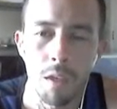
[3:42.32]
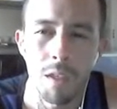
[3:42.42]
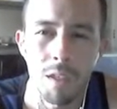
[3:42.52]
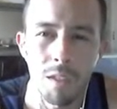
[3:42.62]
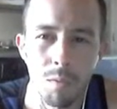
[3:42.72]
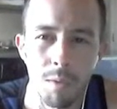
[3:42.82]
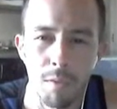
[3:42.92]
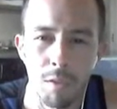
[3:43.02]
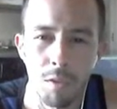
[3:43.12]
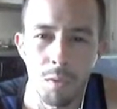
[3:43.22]
These went
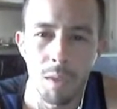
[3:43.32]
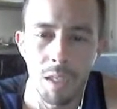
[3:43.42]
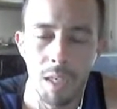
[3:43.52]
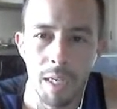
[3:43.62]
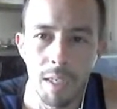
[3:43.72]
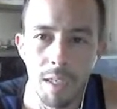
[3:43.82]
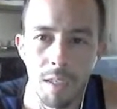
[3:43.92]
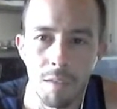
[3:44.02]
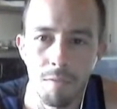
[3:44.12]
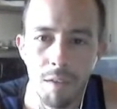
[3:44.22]
for
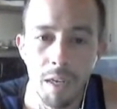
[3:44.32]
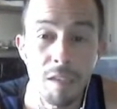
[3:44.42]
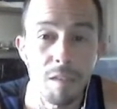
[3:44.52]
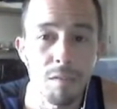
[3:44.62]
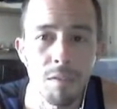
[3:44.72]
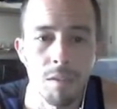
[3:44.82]
$29.95.